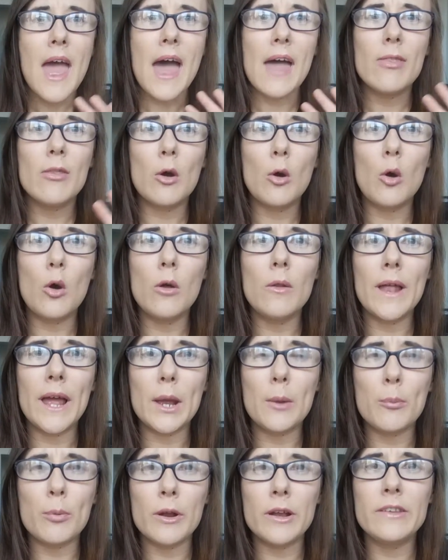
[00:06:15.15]
And the whole
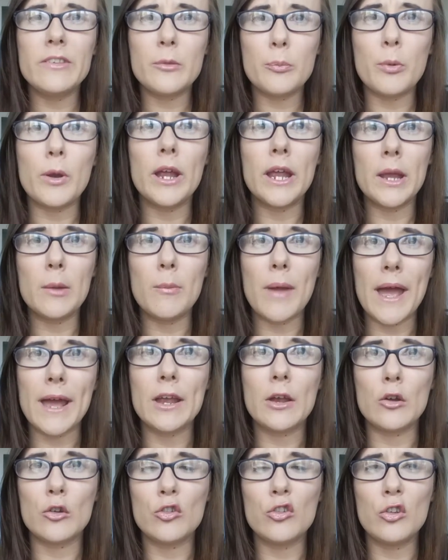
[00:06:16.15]
Prince bringing
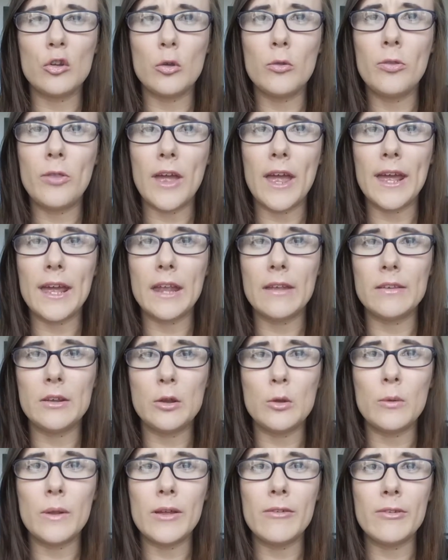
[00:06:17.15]
back your shoe thing and
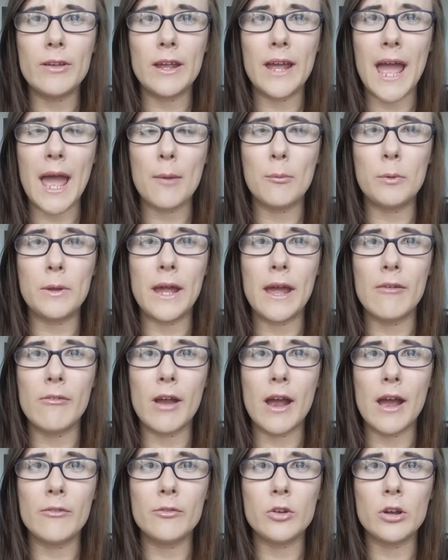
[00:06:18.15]
you living happily
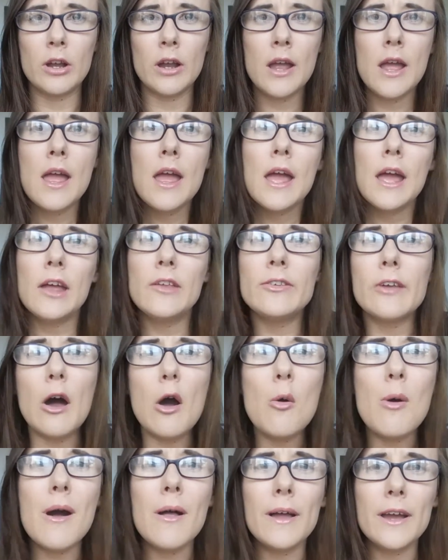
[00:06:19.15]
ever after, it's
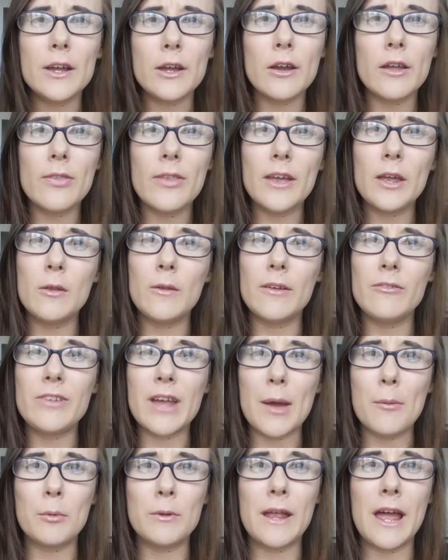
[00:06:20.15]
all well and good that you lived
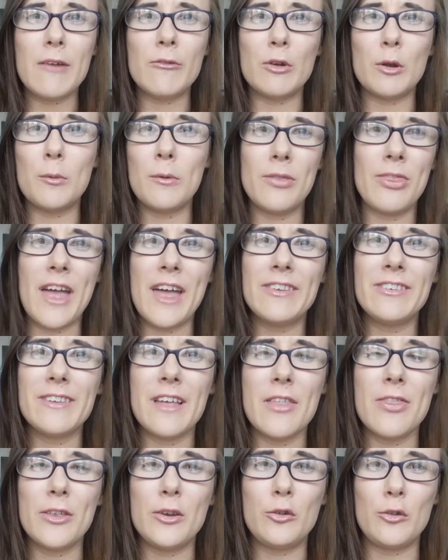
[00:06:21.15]
happily ever, but that's
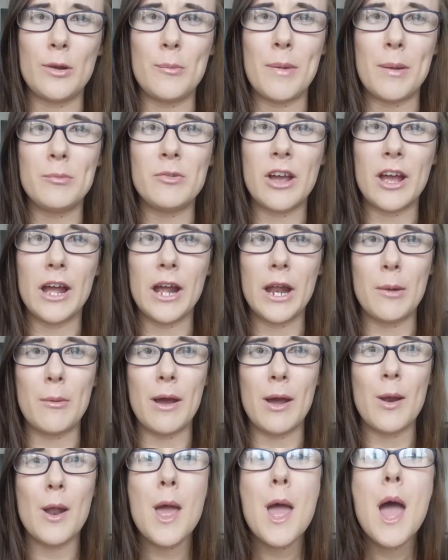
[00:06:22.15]
not the dream I'm talking
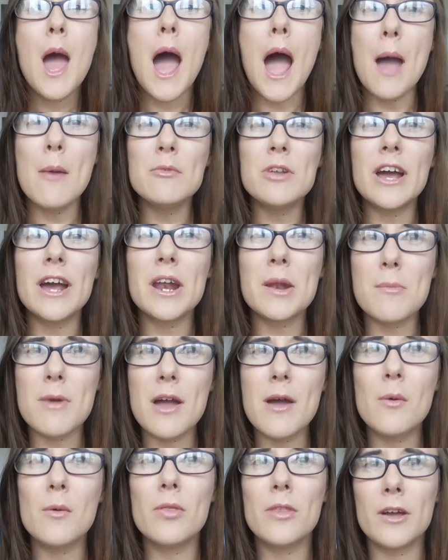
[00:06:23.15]
about. I'm talking
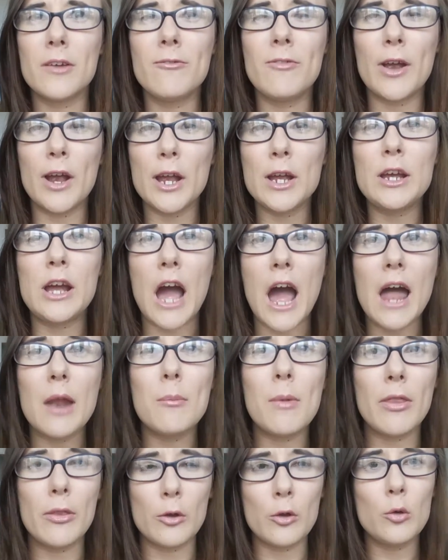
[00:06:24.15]
about the fairy
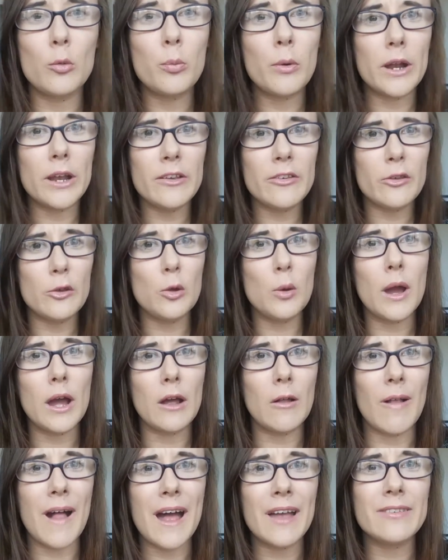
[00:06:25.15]
godmother who brings you a
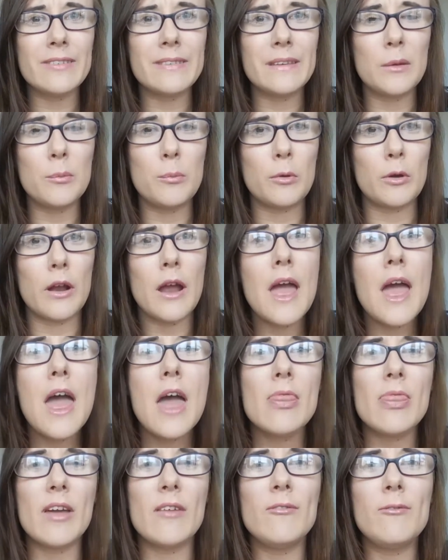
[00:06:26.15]
glass slipper
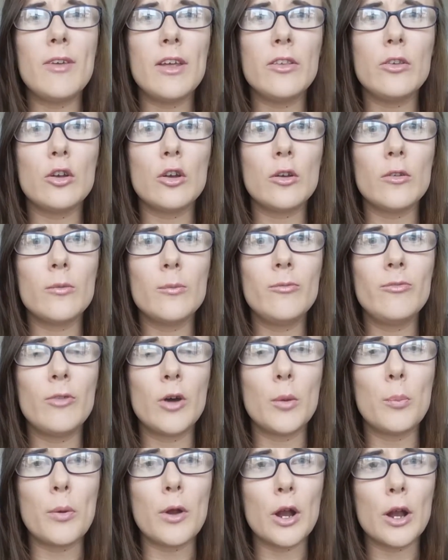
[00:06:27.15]
that fits your foot